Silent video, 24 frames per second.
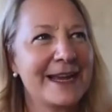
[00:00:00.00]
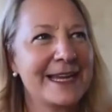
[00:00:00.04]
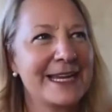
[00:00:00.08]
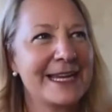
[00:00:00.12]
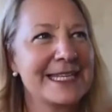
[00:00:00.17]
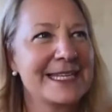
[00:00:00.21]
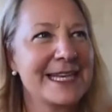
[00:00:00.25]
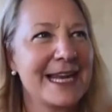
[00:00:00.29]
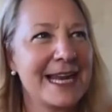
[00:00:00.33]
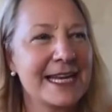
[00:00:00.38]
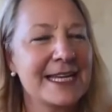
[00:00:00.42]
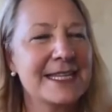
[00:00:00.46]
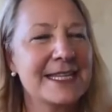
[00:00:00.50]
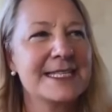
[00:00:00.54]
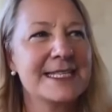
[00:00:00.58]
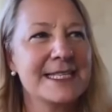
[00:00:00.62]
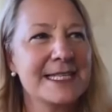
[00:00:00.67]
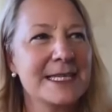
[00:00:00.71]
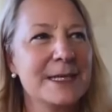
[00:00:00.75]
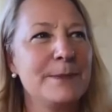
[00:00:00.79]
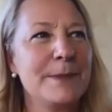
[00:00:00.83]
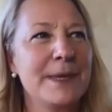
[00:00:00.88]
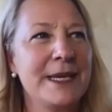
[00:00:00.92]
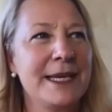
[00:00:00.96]
could
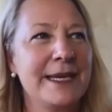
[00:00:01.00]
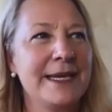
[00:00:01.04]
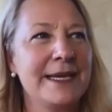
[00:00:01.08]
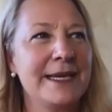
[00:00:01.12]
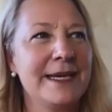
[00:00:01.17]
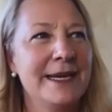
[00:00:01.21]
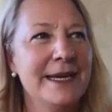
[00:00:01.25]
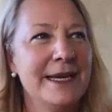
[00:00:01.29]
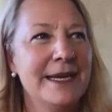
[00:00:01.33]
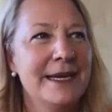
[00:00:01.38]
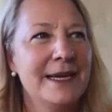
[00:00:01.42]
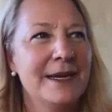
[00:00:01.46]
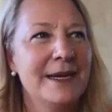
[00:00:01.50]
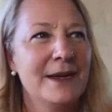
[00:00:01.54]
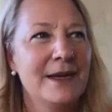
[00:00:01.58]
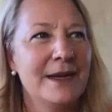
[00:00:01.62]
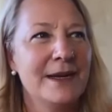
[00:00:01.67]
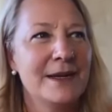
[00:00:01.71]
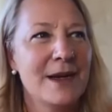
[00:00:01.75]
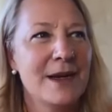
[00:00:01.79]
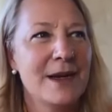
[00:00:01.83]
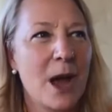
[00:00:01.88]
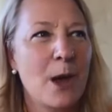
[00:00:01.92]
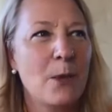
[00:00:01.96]
see me
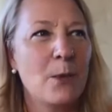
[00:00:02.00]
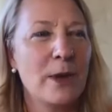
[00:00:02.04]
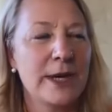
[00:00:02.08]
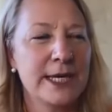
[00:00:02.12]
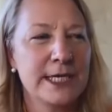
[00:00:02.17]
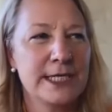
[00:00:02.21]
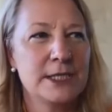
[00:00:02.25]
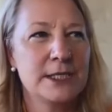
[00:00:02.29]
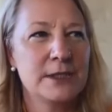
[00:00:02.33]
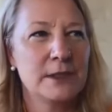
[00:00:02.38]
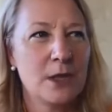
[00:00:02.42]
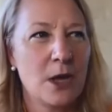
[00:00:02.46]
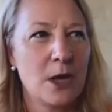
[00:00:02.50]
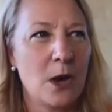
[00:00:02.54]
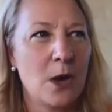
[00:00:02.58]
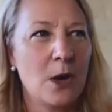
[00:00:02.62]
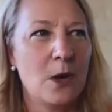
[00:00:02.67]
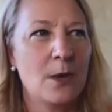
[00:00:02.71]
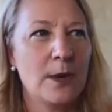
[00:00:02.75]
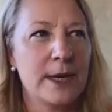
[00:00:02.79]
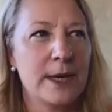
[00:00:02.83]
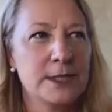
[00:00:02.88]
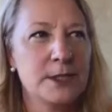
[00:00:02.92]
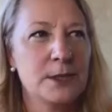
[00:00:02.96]
not wanting to
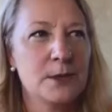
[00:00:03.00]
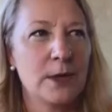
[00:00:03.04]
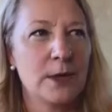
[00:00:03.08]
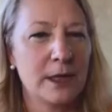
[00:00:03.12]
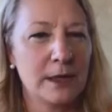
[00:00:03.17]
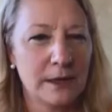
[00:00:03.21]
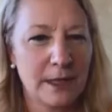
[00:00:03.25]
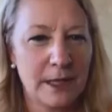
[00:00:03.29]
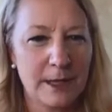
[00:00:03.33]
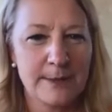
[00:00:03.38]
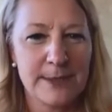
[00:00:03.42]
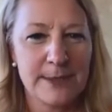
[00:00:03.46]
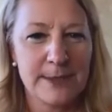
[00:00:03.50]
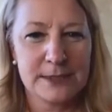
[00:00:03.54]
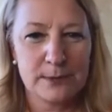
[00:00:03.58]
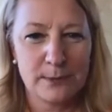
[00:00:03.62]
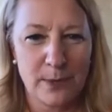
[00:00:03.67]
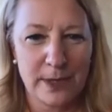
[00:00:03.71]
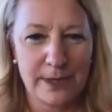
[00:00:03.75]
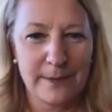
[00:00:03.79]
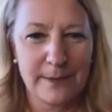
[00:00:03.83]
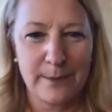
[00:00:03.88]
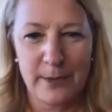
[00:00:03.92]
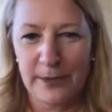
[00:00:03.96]
go into a club
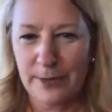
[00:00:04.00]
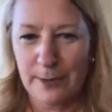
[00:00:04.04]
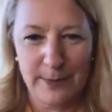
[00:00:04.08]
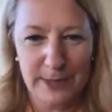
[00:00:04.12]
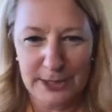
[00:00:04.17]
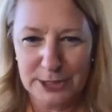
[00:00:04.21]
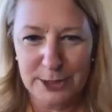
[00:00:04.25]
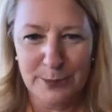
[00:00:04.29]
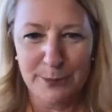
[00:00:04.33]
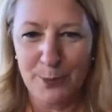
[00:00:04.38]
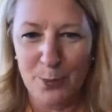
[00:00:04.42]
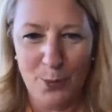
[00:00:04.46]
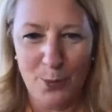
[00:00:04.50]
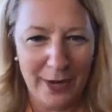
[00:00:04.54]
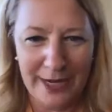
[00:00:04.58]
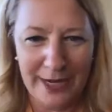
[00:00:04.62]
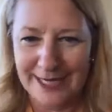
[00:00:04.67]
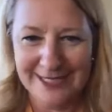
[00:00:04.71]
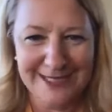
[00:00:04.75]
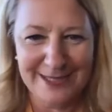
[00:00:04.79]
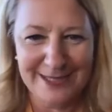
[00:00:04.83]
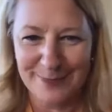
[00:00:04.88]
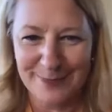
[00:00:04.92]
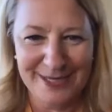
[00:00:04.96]
with a bunch of
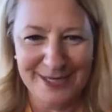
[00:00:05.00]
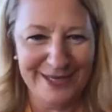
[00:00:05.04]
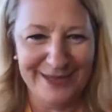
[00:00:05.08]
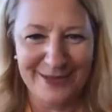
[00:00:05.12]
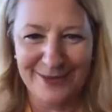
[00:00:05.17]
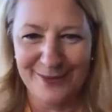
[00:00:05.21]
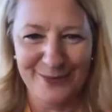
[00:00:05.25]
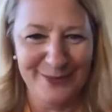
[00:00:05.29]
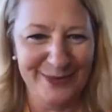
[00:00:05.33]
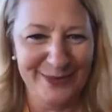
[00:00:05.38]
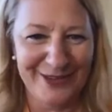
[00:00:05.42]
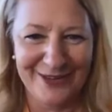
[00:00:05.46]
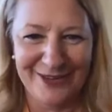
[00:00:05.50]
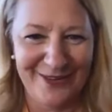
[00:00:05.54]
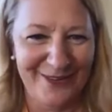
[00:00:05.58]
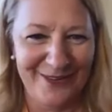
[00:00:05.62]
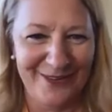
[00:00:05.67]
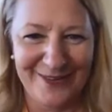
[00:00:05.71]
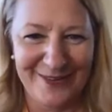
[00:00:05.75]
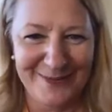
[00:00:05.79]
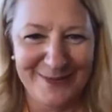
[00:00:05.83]
boys and being the only girl.